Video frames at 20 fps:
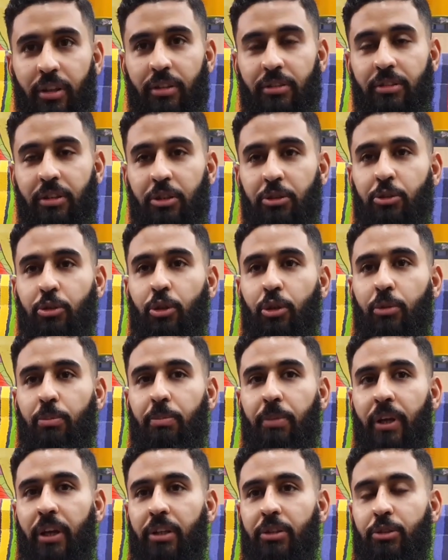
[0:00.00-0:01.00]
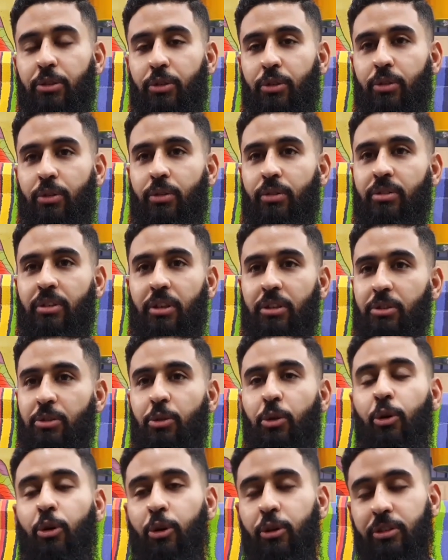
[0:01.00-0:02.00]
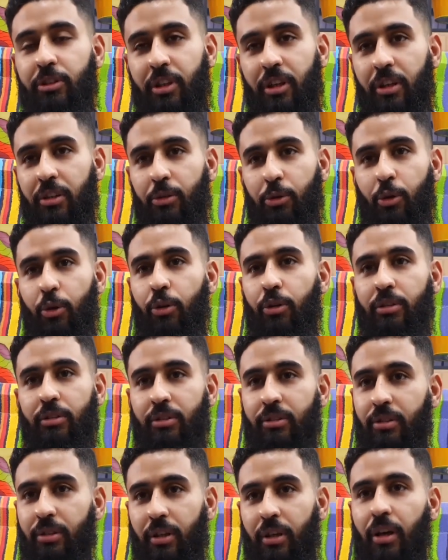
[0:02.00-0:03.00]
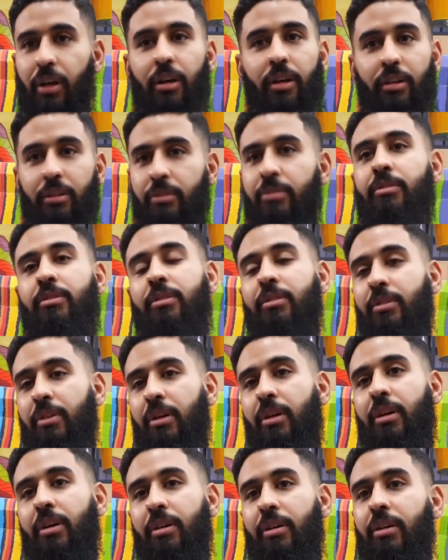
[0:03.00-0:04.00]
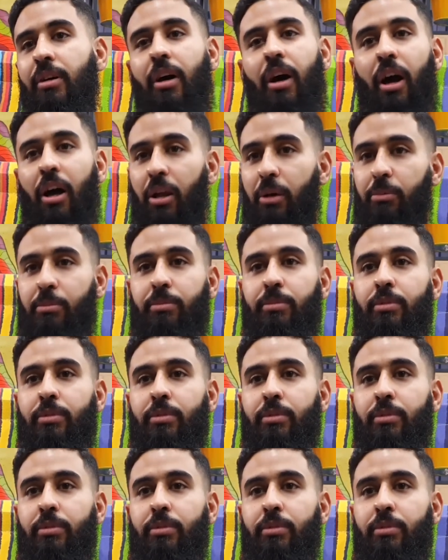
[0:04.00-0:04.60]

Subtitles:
There's no place, there's no continent called Arab.